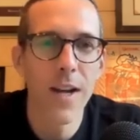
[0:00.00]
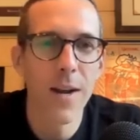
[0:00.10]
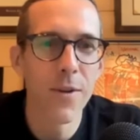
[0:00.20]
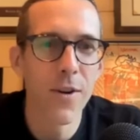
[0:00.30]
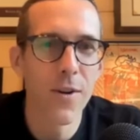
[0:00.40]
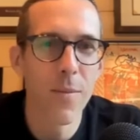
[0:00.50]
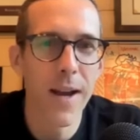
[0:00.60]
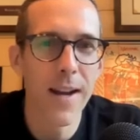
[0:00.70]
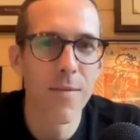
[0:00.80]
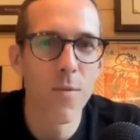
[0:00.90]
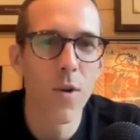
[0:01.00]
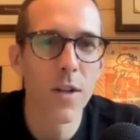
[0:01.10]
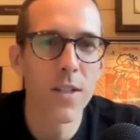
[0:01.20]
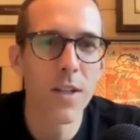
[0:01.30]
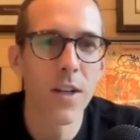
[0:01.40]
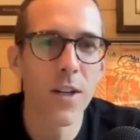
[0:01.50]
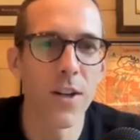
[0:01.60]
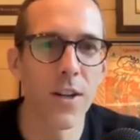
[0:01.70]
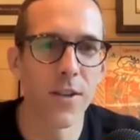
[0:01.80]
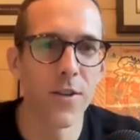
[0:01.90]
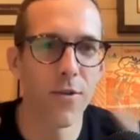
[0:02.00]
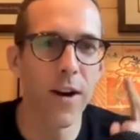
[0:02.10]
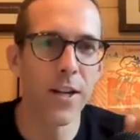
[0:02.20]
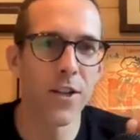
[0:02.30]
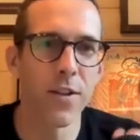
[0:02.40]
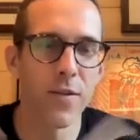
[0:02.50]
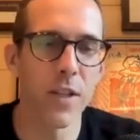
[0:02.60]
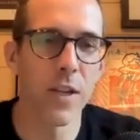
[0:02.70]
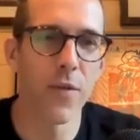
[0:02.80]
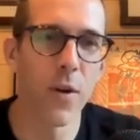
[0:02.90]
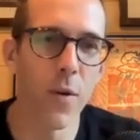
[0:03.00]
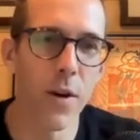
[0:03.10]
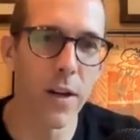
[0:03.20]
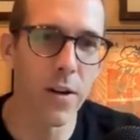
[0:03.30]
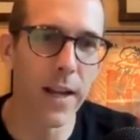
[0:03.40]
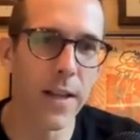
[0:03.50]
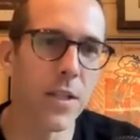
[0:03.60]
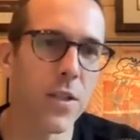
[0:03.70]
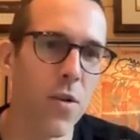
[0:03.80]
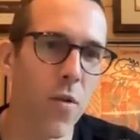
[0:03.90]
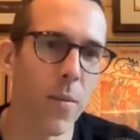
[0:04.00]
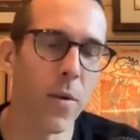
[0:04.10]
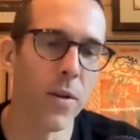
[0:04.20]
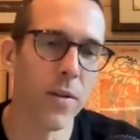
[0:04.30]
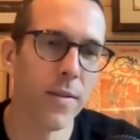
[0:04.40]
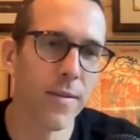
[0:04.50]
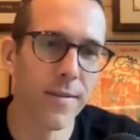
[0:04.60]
What time do you go to bed, and what's a good duration of sleep for you where you're like, okay, this is normal?